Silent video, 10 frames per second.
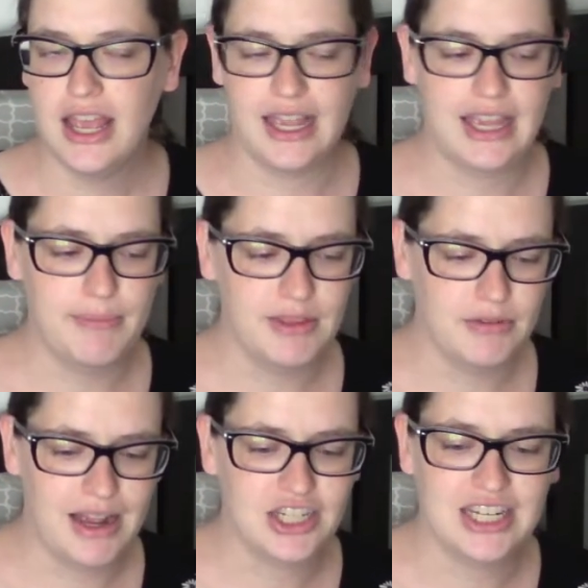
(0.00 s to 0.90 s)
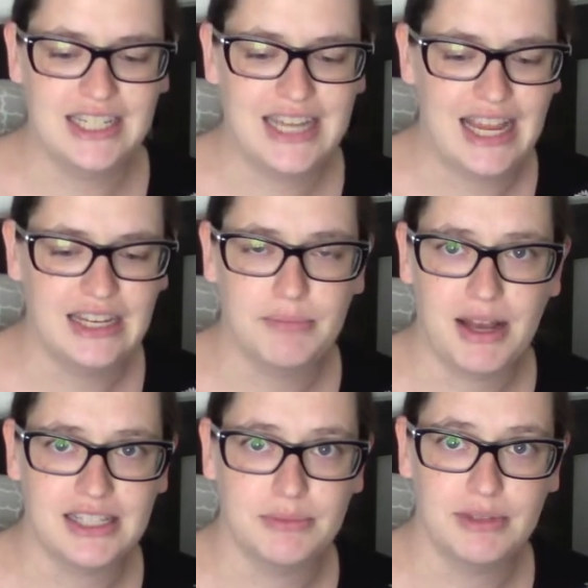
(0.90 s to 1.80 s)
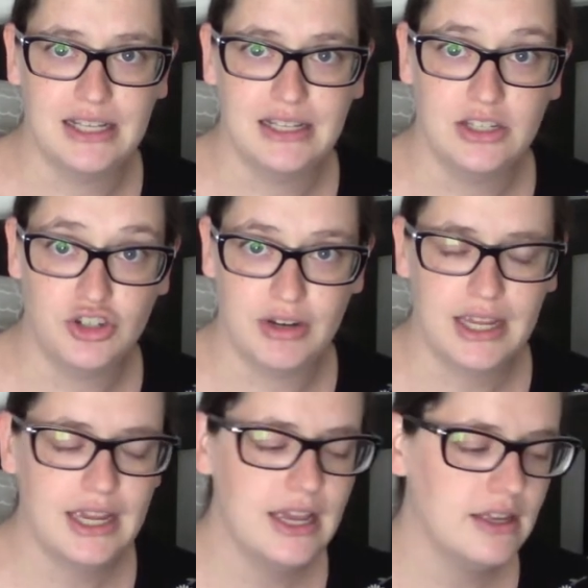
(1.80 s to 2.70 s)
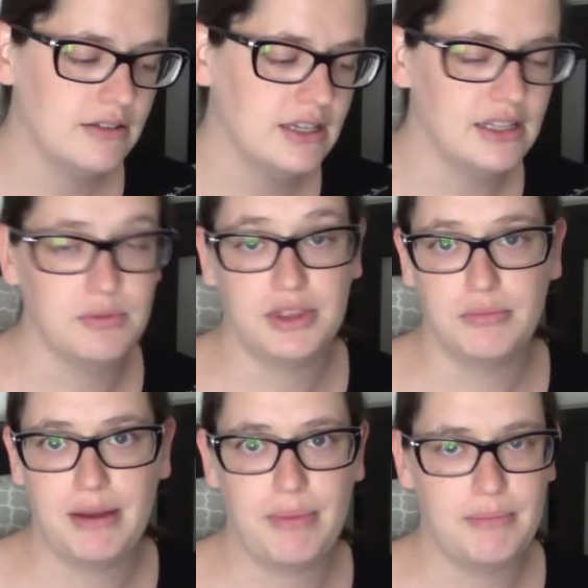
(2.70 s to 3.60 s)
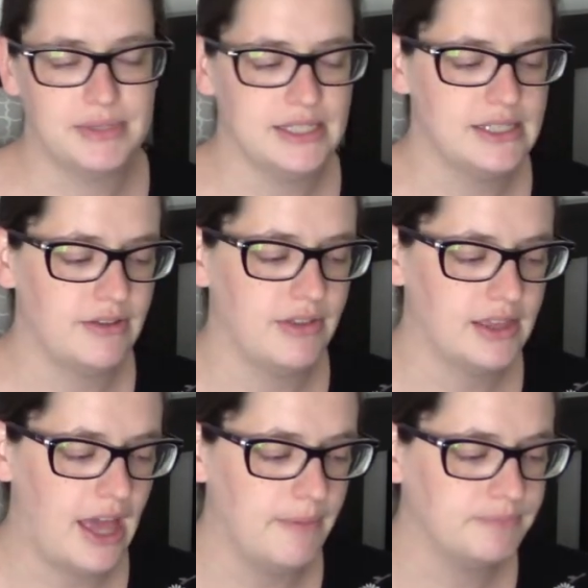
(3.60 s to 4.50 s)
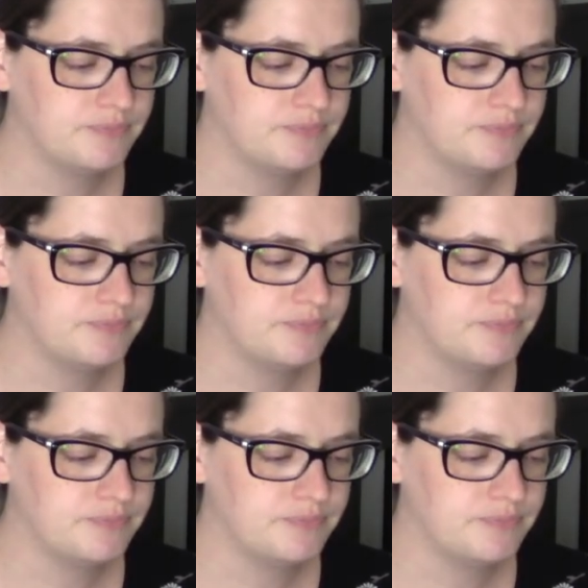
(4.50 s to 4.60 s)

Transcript: and keeping the rash contained and possibly shrinking it and dealing with the red bumps and stuff like that.